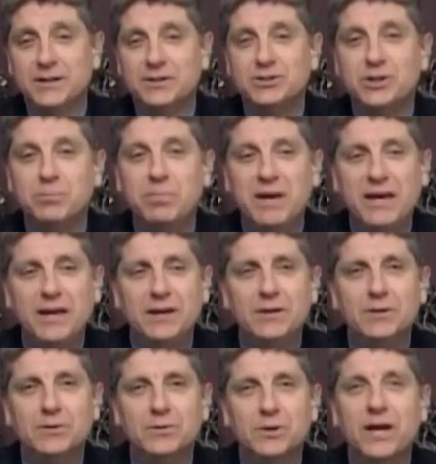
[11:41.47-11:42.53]
to
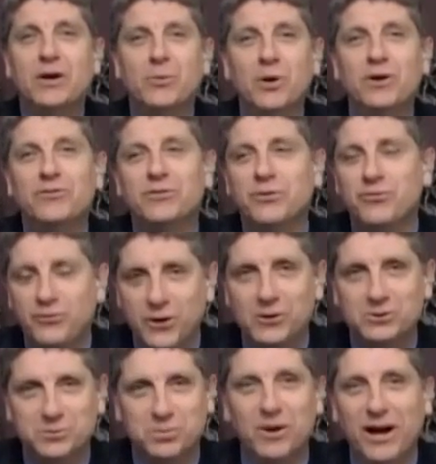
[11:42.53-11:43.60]
being like one of the
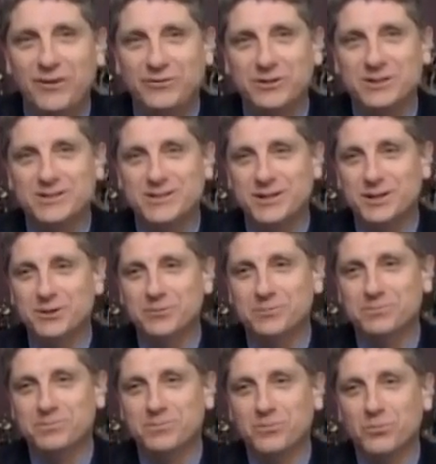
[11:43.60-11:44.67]
false prophets that are
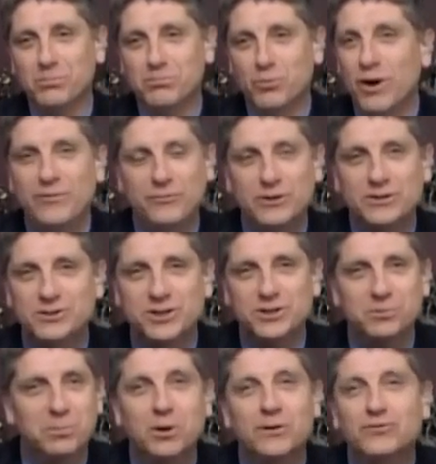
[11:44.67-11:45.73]
referenced in
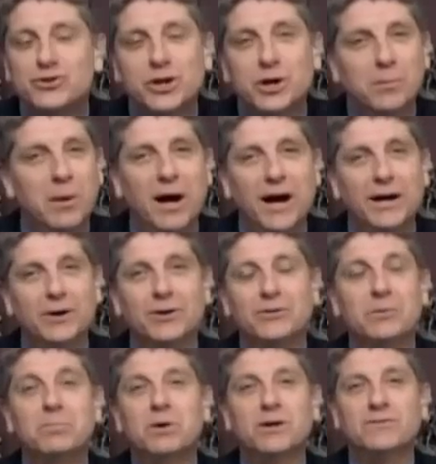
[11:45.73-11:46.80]
the book of Jeremiah or in
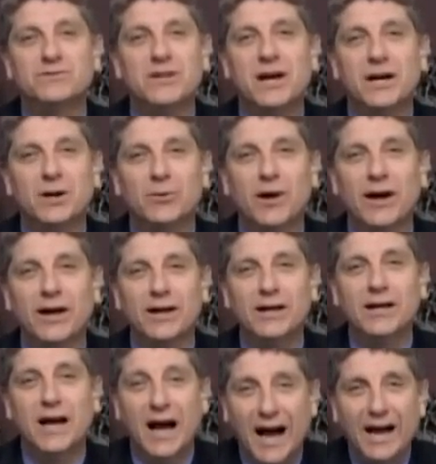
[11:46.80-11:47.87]
the book of Zechariah.
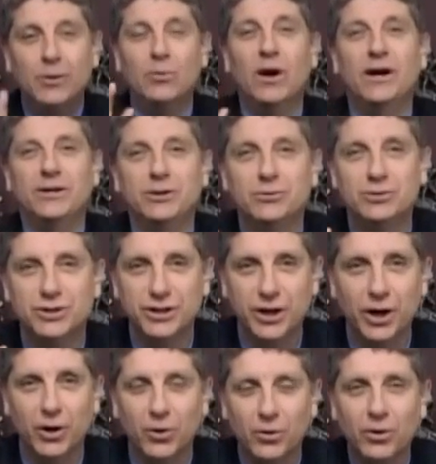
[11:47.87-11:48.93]
I want you to
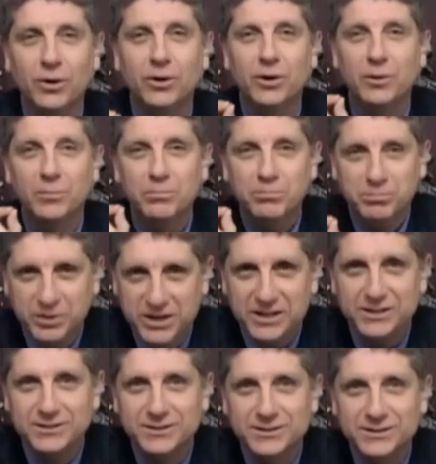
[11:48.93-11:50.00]
know
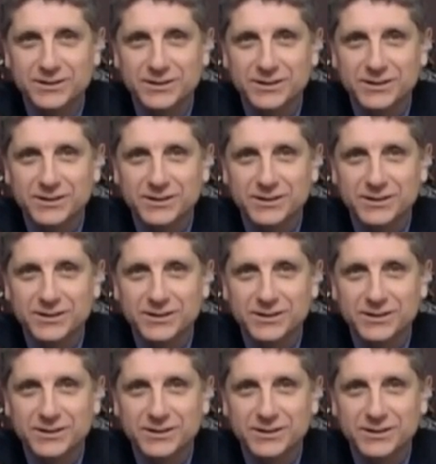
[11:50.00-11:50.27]
peace.